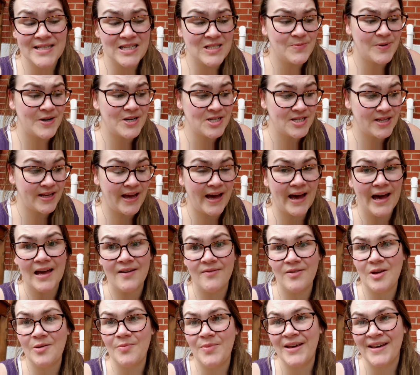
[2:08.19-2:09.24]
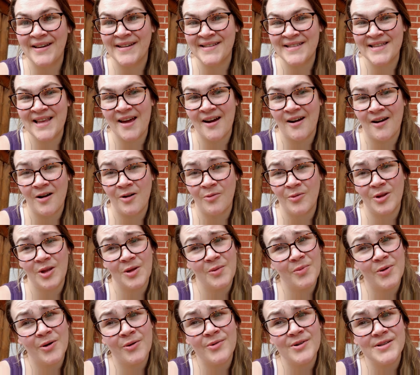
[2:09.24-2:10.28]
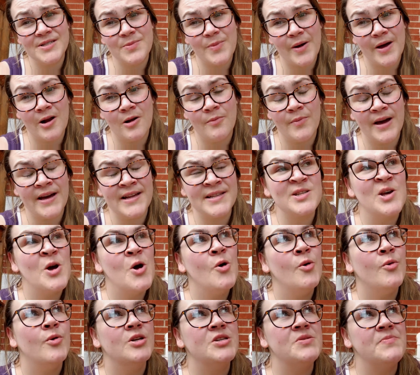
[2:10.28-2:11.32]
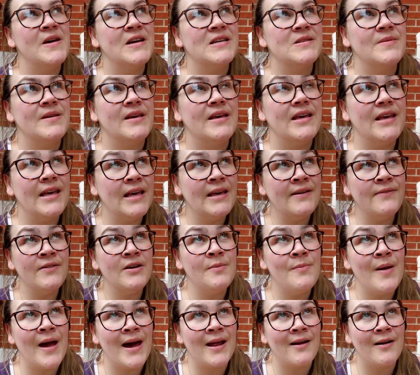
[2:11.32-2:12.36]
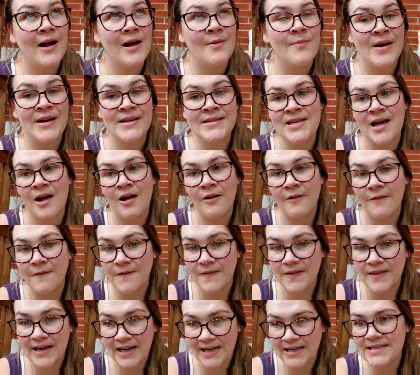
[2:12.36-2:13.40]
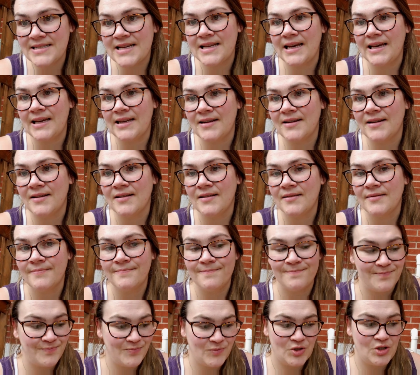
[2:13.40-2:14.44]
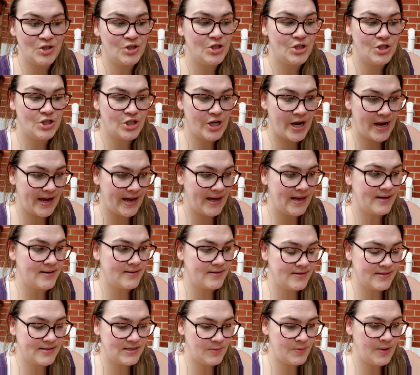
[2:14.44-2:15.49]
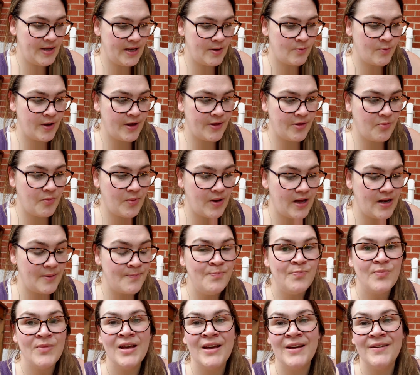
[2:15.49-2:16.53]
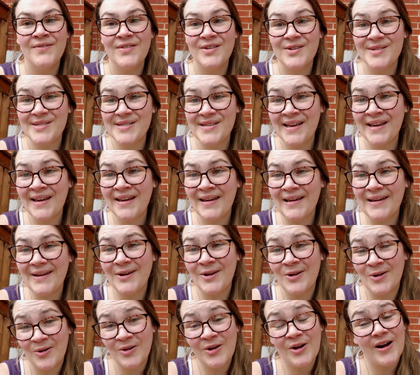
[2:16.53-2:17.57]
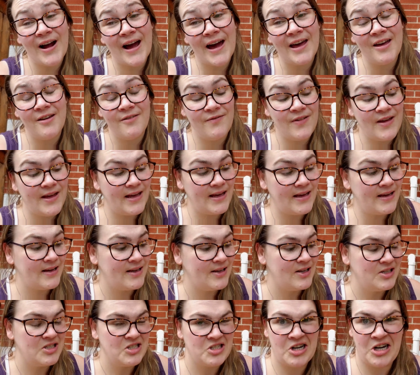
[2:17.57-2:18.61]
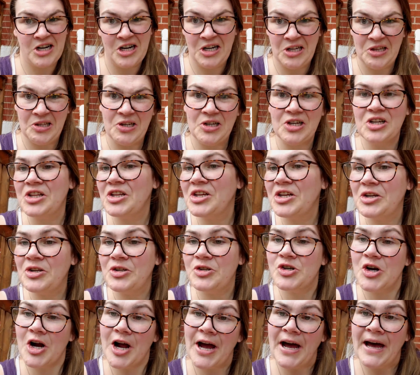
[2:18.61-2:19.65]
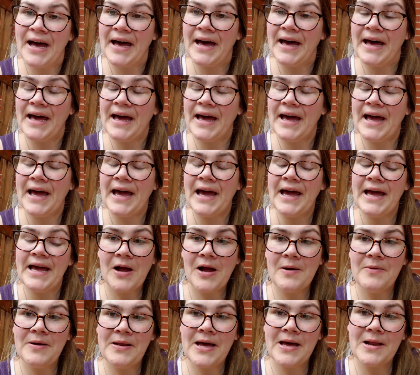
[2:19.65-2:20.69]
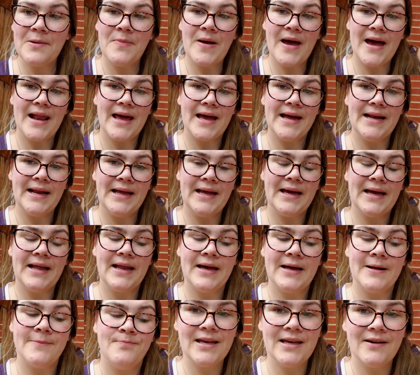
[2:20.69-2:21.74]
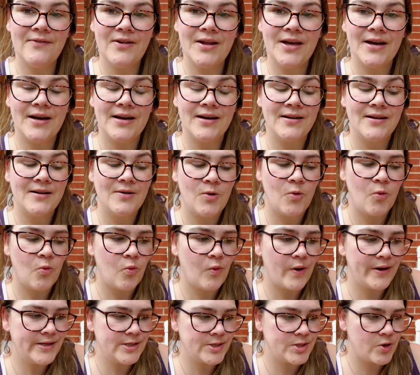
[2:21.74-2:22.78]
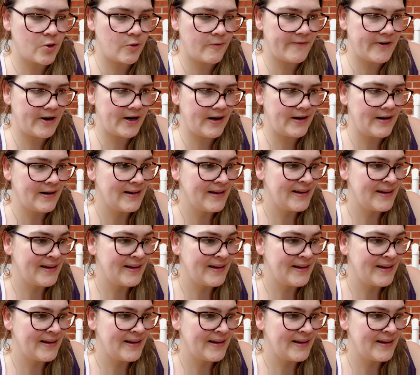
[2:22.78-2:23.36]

especially ivy, because they are really prone to spider mites, which makes me even madder at myself that I didn't check it to begin with. But if you see, your ivy starting to look a little dry, probably not a bad idea to give it a once over,